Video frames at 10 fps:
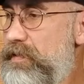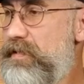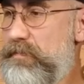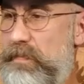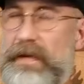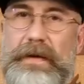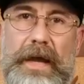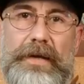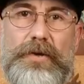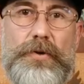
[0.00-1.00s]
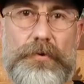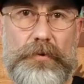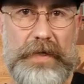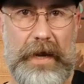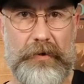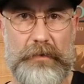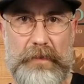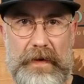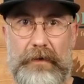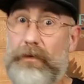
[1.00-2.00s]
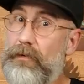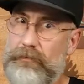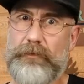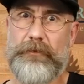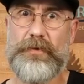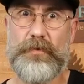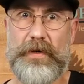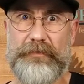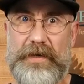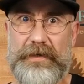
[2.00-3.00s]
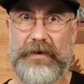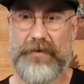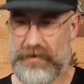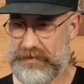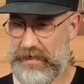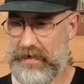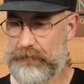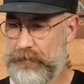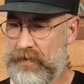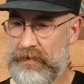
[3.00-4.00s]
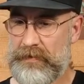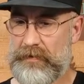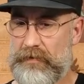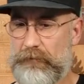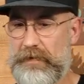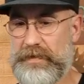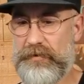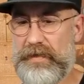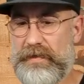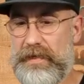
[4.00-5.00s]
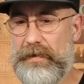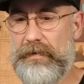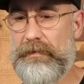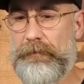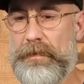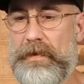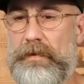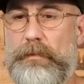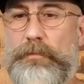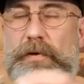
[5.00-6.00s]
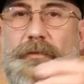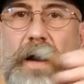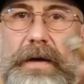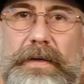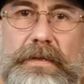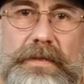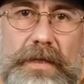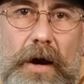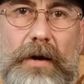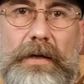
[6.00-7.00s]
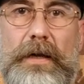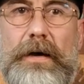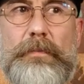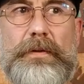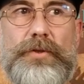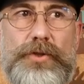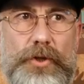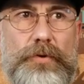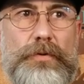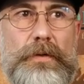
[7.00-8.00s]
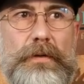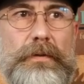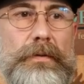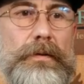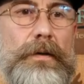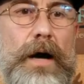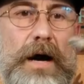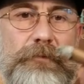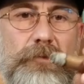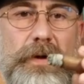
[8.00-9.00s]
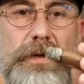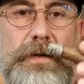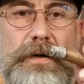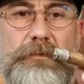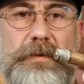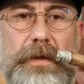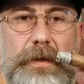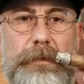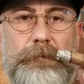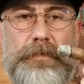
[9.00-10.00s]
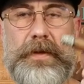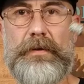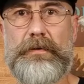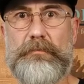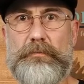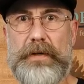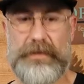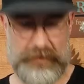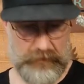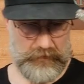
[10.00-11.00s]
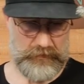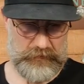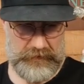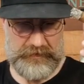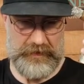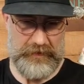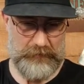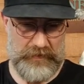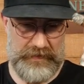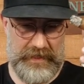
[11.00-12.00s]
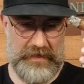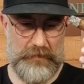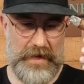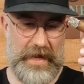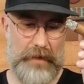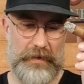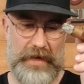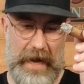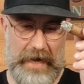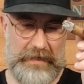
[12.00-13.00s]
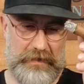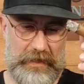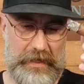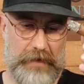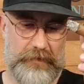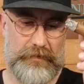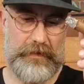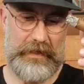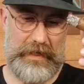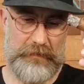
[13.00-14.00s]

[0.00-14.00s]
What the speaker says: This has been a new Care to Pair, first one I've done in a long time, featuring the Privada Cigar Club June offering of the Padilla Miami 8-11